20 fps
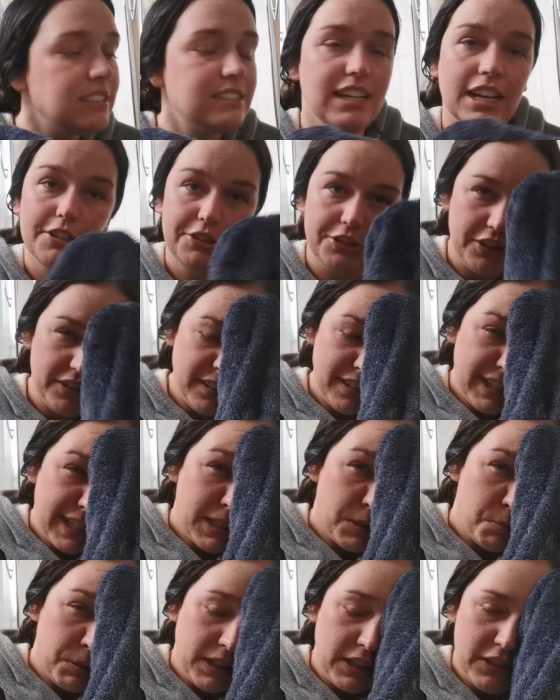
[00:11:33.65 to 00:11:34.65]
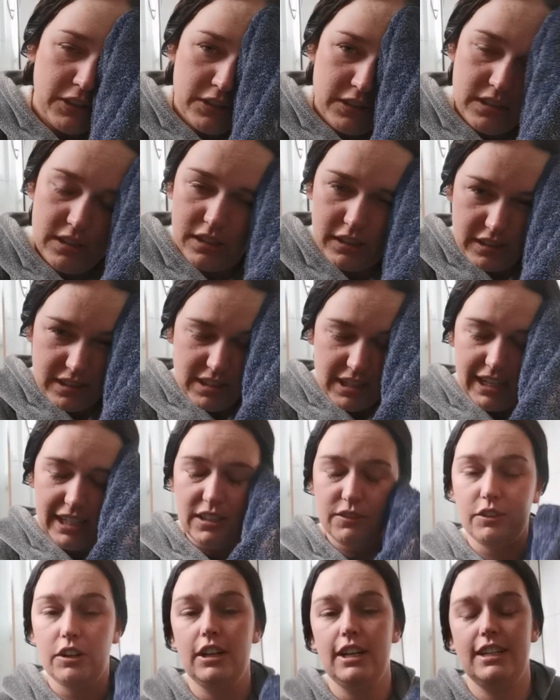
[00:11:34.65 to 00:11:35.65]
session is because I
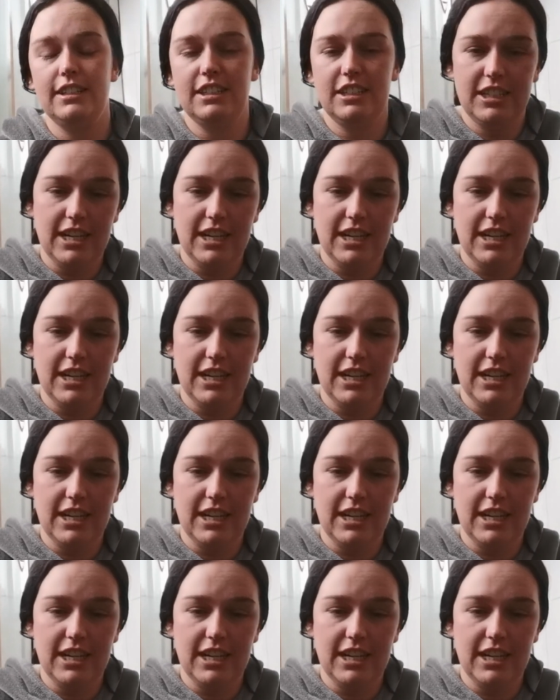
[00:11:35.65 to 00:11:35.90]
exfoliated